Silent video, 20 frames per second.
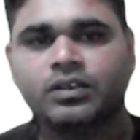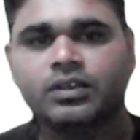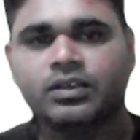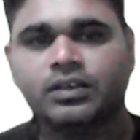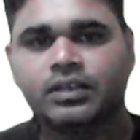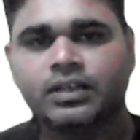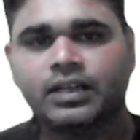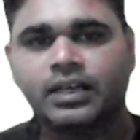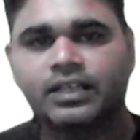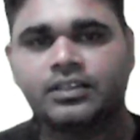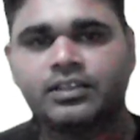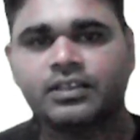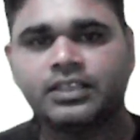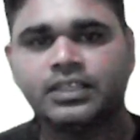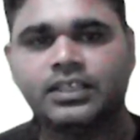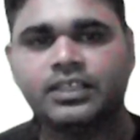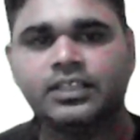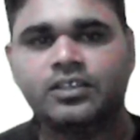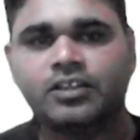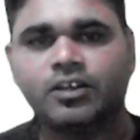and the
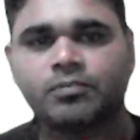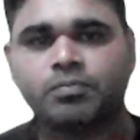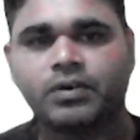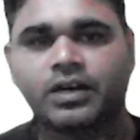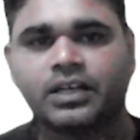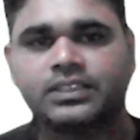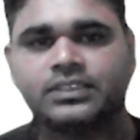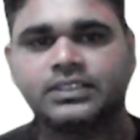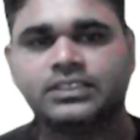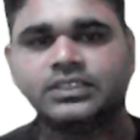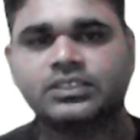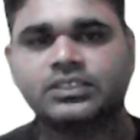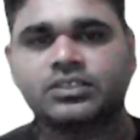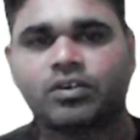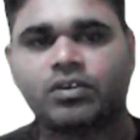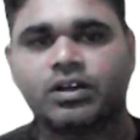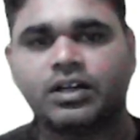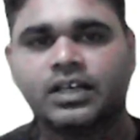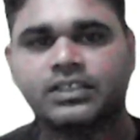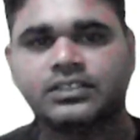inner part is
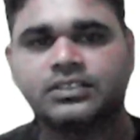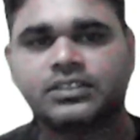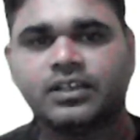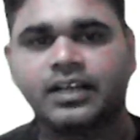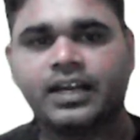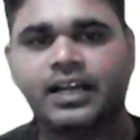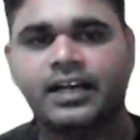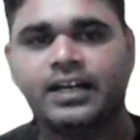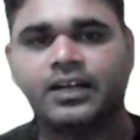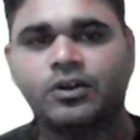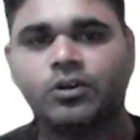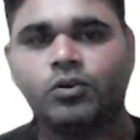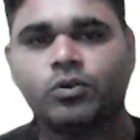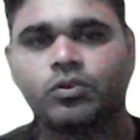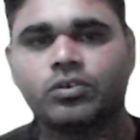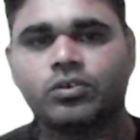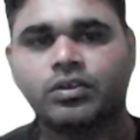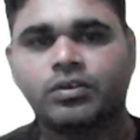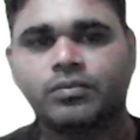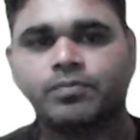called as the
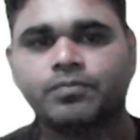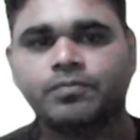endoderm.